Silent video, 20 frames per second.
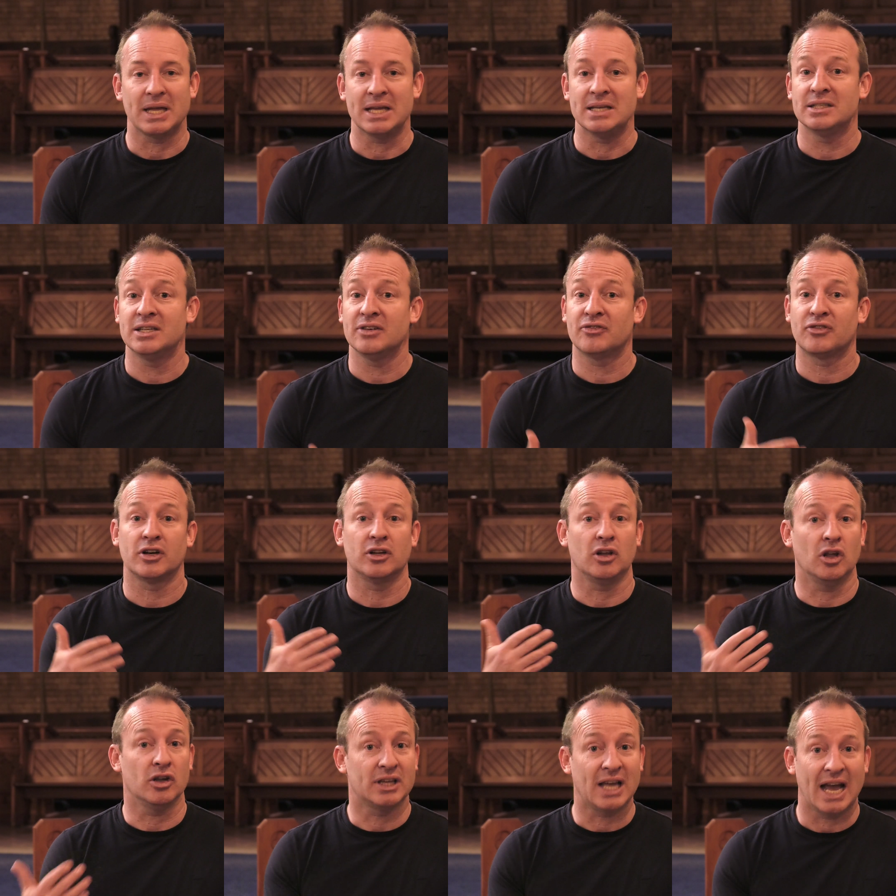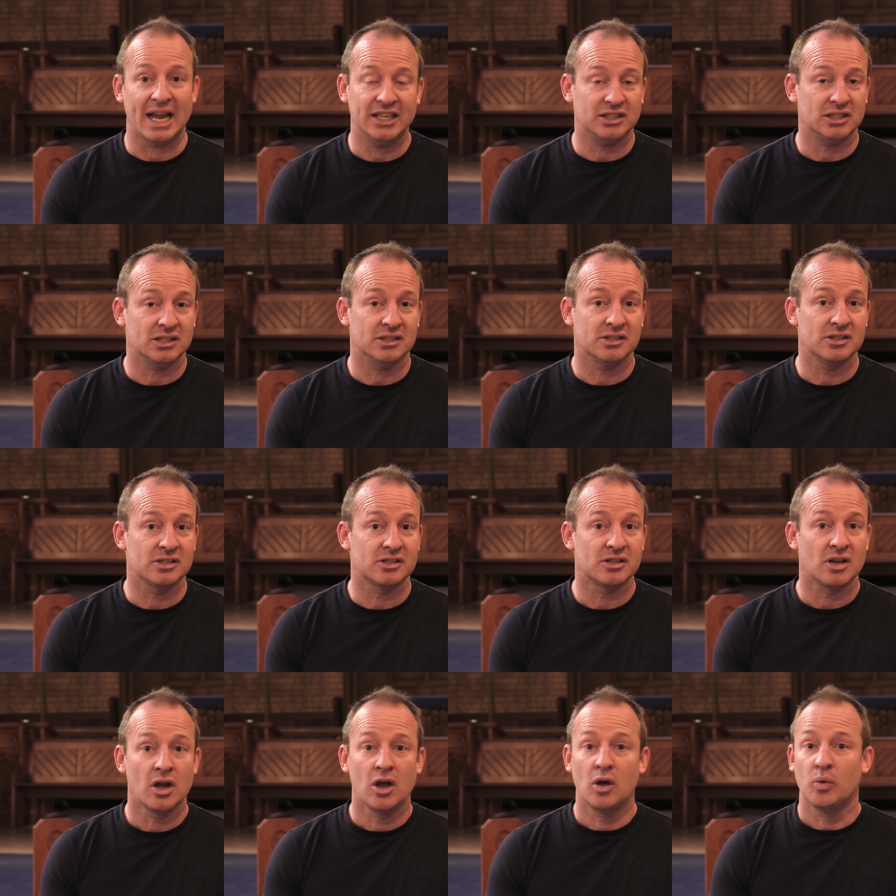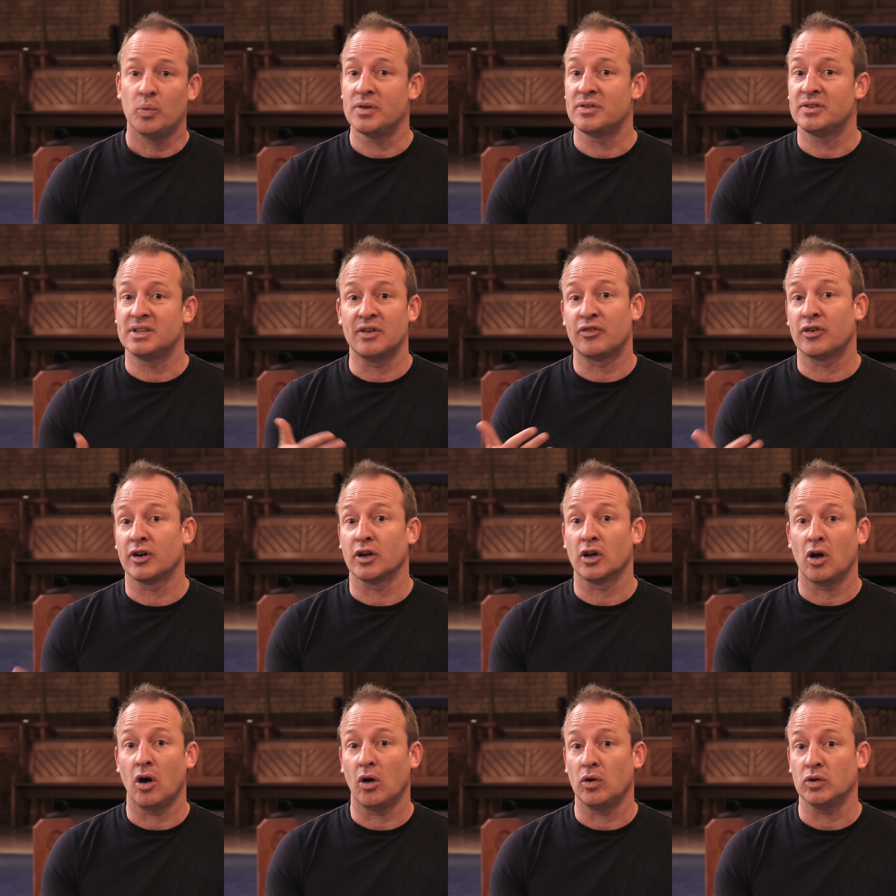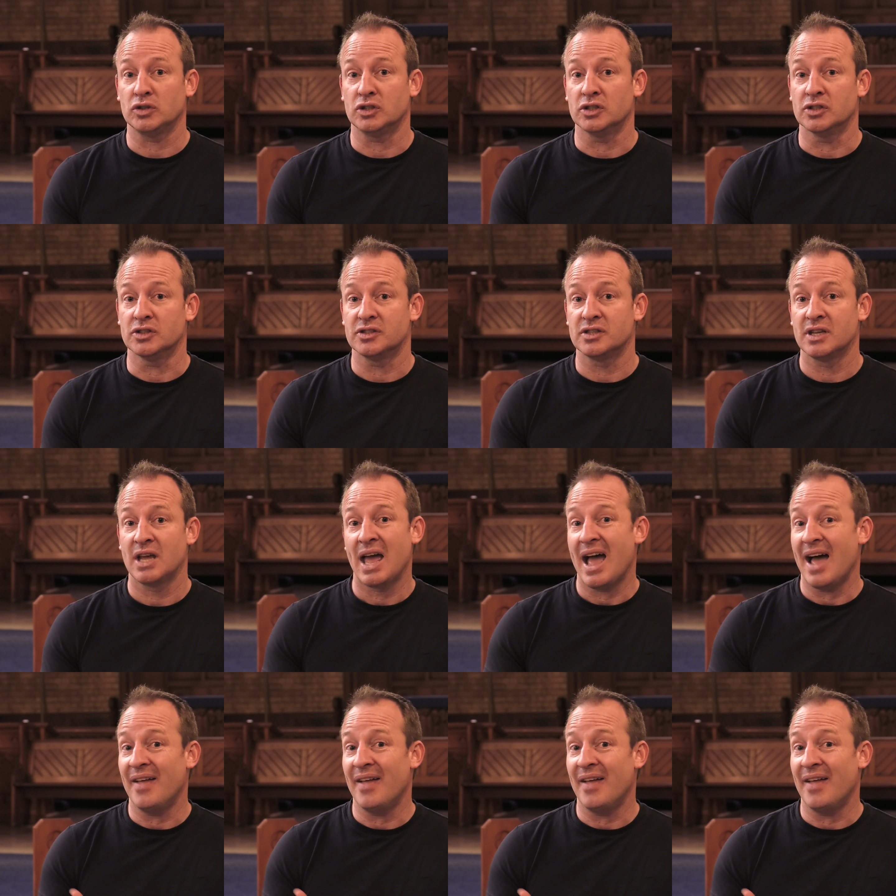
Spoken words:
in different locations with different cultures.